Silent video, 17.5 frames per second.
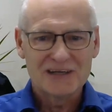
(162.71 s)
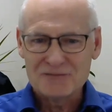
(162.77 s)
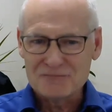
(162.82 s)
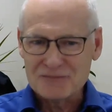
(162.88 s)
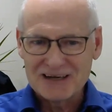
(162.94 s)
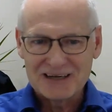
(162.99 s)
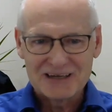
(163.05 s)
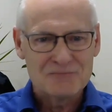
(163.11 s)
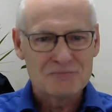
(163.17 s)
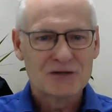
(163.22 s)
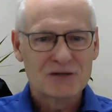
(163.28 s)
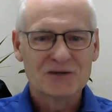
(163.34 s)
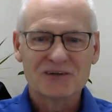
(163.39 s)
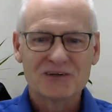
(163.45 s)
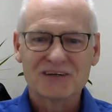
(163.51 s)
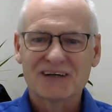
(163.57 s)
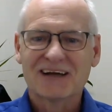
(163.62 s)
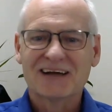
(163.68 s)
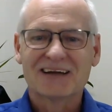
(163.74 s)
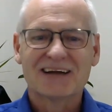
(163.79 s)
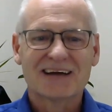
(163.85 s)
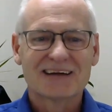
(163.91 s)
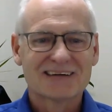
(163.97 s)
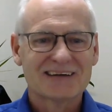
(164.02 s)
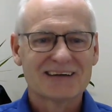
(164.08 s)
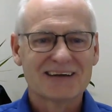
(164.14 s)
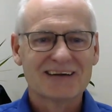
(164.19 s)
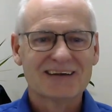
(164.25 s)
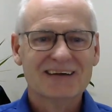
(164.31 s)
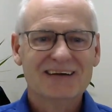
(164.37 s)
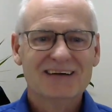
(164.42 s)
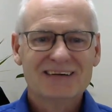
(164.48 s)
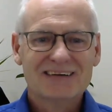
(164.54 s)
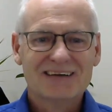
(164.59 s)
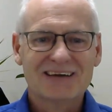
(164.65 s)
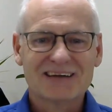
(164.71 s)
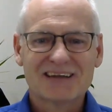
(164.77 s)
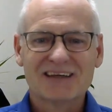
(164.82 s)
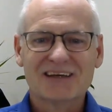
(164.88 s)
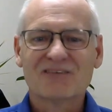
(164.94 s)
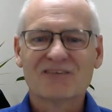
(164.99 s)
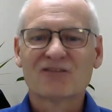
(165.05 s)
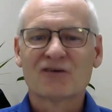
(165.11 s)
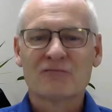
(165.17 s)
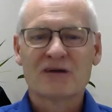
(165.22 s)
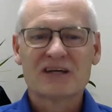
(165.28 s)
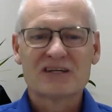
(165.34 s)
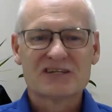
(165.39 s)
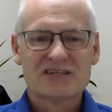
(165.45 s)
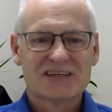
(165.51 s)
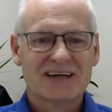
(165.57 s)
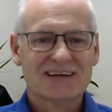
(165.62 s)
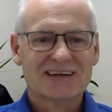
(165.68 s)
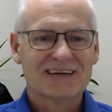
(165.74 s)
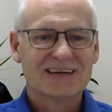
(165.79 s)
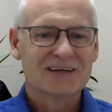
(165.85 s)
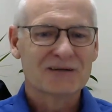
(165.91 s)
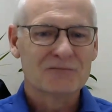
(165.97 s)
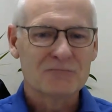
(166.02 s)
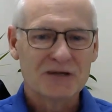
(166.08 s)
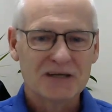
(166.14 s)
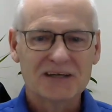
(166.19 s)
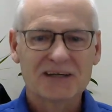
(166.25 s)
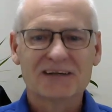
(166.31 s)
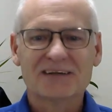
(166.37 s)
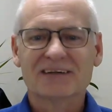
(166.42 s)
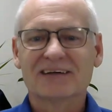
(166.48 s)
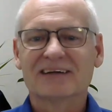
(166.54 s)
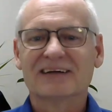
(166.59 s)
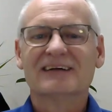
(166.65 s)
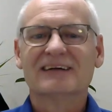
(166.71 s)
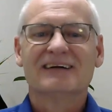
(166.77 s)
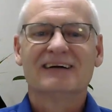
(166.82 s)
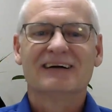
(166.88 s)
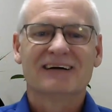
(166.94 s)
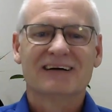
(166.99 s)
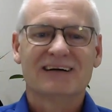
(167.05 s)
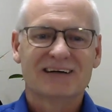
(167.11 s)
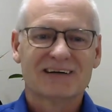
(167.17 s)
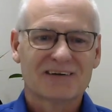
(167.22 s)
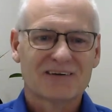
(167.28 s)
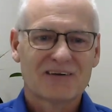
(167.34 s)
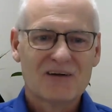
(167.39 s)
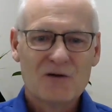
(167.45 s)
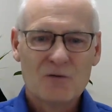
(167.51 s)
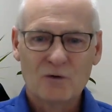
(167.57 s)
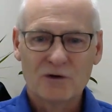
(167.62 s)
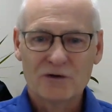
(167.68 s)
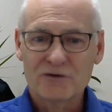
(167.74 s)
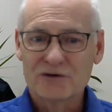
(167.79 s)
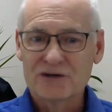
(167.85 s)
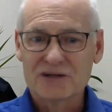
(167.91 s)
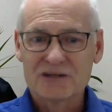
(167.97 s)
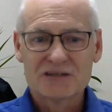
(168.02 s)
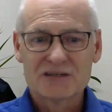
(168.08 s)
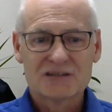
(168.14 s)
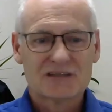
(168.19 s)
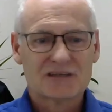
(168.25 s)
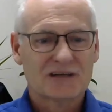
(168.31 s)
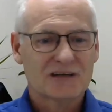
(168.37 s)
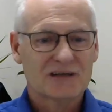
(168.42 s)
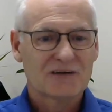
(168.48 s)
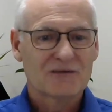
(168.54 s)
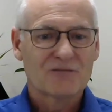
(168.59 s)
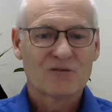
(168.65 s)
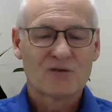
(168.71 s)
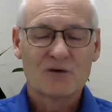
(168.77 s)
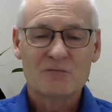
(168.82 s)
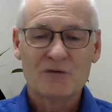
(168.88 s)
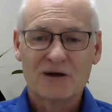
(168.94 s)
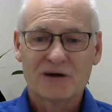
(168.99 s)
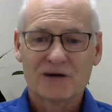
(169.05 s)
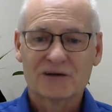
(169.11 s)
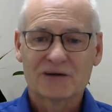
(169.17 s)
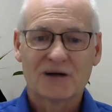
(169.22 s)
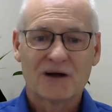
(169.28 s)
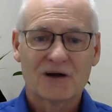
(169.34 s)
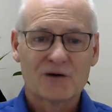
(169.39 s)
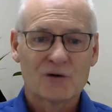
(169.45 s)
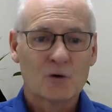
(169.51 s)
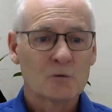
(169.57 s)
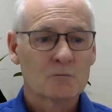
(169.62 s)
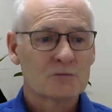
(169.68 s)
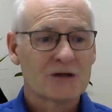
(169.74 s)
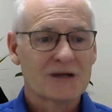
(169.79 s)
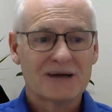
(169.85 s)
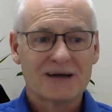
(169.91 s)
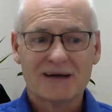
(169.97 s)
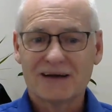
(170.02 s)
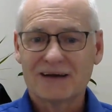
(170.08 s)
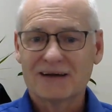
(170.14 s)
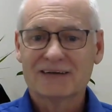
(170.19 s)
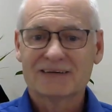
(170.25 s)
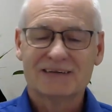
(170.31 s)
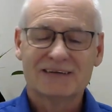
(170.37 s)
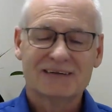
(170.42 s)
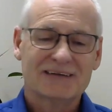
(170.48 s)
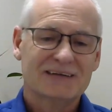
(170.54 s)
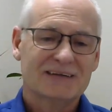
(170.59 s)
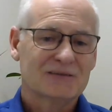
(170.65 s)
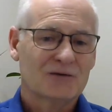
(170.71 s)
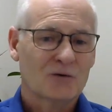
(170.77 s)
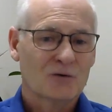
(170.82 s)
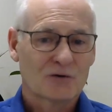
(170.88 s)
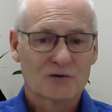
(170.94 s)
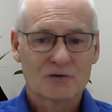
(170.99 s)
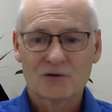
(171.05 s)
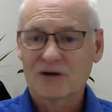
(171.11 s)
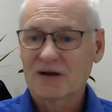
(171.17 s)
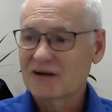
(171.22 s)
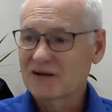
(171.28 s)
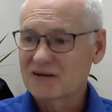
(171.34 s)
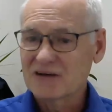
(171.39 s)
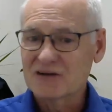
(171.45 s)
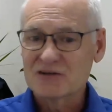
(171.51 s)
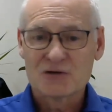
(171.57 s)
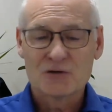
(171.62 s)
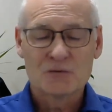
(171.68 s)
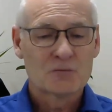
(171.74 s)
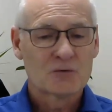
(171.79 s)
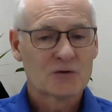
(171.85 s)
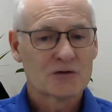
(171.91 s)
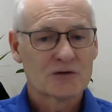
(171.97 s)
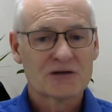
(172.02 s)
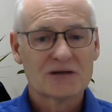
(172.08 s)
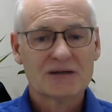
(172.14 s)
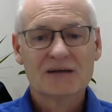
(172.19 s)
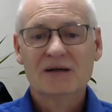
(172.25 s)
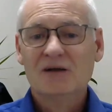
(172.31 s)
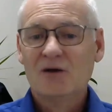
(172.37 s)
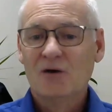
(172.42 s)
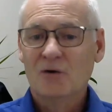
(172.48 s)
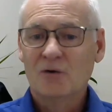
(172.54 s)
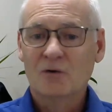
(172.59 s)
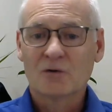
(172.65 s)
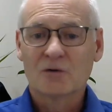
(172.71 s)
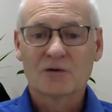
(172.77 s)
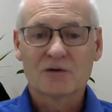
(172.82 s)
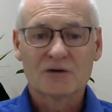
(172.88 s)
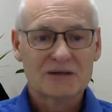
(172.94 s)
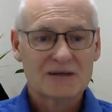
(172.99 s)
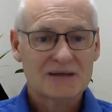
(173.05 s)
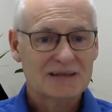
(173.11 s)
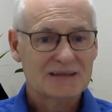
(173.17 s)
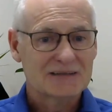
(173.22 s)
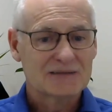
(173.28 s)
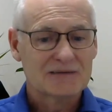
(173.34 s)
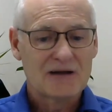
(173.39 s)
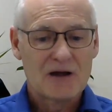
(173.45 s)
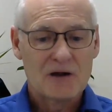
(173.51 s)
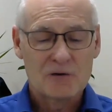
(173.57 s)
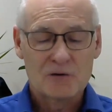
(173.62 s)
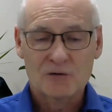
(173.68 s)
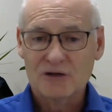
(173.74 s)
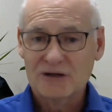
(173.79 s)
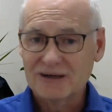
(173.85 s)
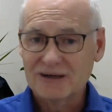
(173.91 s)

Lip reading: on my computer, and I can get the information I need immediately, whether it's from our OPI or an interpreter or our